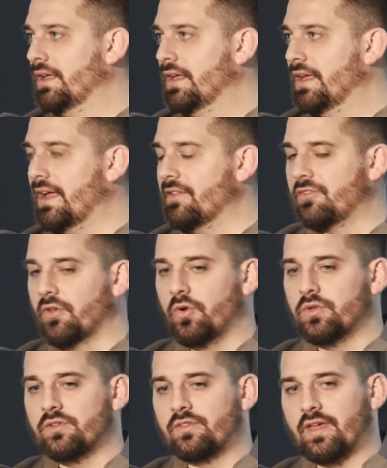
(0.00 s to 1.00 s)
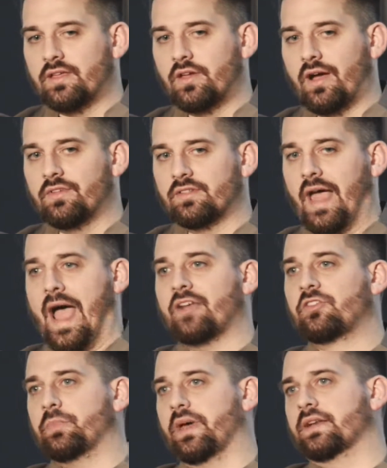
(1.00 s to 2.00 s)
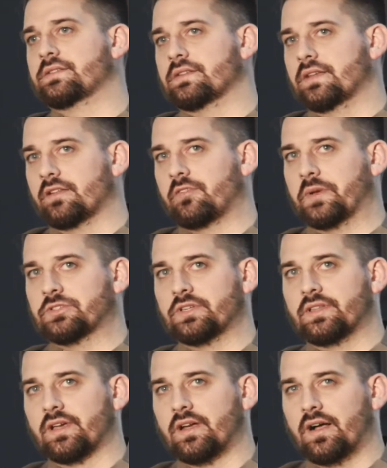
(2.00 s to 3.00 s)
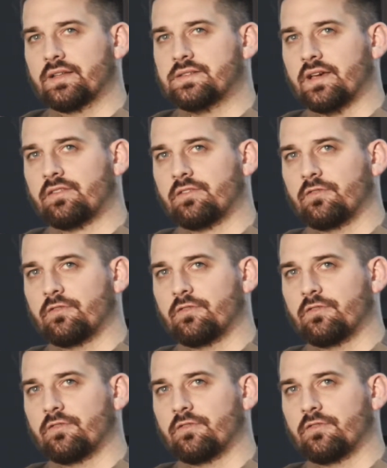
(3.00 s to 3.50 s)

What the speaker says: And so you have this aspect, and especially in the context of